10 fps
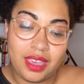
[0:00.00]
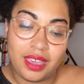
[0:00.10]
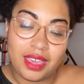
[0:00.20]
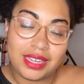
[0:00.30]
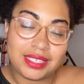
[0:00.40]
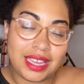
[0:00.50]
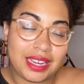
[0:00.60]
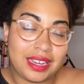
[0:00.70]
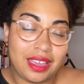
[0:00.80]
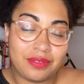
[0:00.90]
It is not
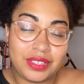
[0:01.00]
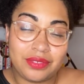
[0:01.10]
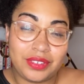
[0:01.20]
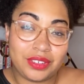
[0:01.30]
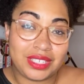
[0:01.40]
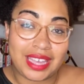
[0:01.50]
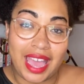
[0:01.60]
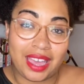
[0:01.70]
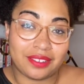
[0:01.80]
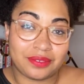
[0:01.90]
enough to feel
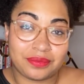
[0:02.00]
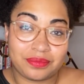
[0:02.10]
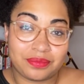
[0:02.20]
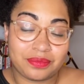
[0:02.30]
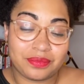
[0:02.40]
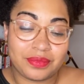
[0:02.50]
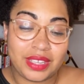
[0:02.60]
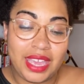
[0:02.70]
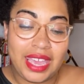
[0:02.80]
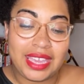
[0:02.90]
sad.
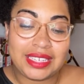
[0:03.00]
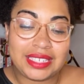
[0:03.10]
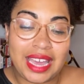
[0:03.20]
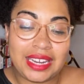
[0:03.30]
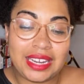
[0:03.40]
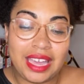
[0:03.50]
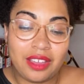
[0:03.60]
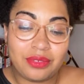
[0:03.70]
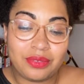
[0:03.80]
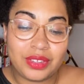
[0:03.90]
It is not
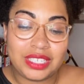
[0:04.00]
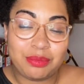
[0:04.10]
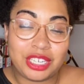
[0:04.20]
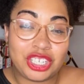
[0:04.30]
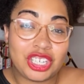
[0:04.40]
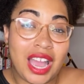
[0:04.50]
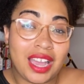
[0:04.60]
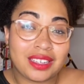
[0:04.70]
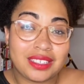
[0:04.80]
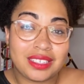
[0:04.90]
enough to be
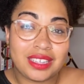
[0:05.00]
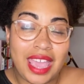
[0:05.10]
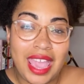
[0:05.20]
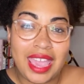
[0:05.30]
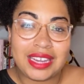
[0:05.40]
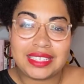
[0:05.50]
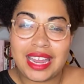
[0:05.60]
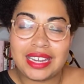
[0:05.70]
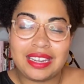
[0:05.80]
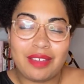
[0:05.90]
shocked. It is not
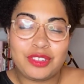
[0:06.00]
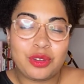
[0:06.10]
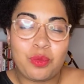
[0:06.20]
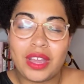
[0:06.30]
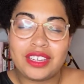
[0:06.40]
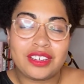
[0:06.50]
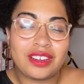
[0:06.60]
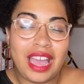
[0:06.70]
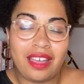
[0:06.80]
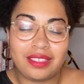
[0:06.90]
enough to wonder
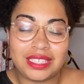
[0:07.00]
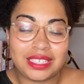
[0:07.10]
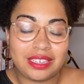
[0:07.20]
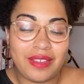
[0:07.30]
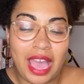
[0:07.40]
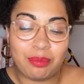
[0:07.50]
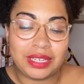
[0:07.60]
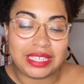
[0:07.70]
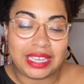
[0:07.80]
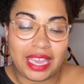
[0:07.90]
how this could have happened
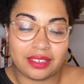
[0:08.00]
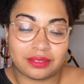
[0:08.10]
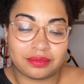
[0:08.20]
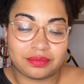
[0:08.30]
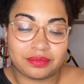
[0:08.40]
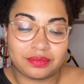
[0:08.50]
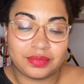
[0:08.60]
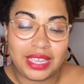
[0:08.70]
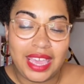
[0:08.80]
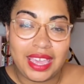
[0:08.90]
again.
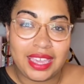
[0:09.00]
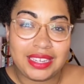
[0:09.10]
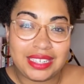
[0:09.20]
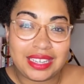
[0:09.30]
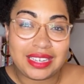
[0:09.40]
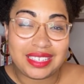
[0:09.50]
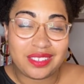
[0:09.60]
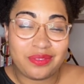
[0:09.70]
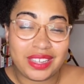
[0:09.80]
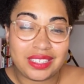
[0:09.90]
Indeed, it is
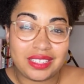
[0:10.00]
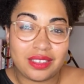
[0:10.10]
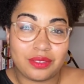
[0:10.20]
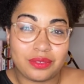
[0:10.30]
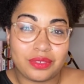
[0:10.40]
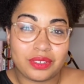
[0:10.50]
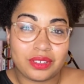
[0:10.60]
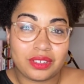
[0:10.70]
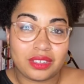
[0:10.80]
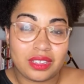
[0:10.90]
offensive
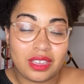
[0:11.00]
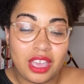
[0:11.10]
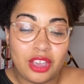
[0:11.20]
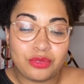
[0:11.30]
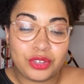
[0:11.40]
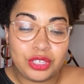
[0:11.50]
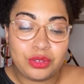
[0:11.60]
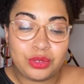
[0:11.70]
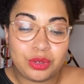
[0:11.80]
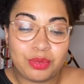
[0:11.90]
for you
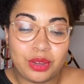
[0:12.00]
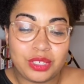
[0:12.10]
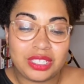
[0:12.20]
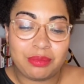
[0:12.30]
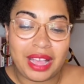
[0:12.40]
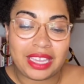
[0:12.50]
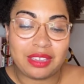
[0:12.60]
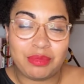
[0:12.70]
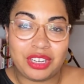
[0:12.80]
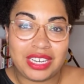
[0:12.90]
to approach the Black
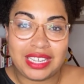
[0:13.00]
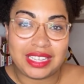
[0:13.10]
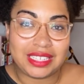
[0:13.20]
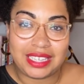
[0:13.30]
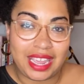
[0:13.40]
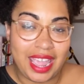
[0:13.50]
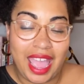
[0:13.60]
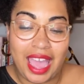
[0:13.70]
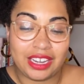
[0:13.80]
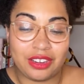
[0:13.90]
community and say, "I
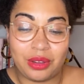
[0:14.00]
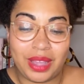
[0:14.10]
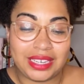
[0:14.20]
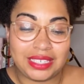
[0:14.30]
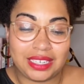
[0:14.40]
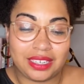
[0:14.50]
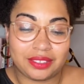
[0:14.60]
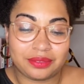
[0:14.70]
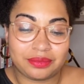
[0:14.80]
had no idea."